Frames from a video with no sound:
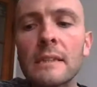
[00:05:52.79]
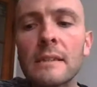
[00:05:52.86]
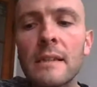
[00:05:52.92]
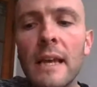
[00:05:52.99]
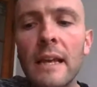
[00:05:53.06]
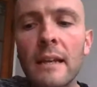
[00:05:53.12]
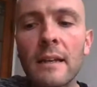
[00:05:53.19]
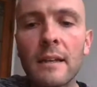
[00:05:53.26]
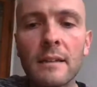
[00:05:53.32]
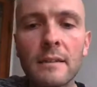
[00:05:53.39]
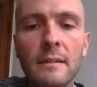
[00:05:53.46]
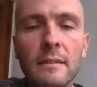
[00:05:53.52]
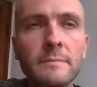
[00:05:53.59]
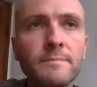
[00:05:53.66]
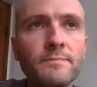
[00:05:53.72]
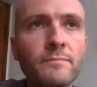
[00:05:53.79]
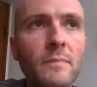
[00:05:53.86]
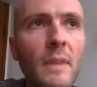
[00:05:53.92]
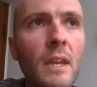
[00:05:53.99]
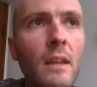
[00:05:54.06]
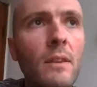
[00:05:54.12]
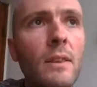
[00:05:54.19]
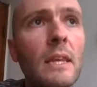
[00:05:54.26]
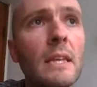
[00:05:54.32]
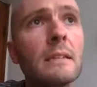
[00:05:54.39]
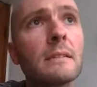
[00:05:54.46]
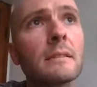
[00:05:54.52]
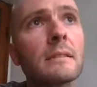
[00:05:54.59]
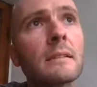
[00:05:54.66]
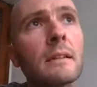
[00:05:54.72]
see is that
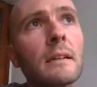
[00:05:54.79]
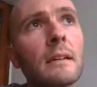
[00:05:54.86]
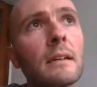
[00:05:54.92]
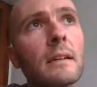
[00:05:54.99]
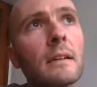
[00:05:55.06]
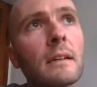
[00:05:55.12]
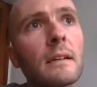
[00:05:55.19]
this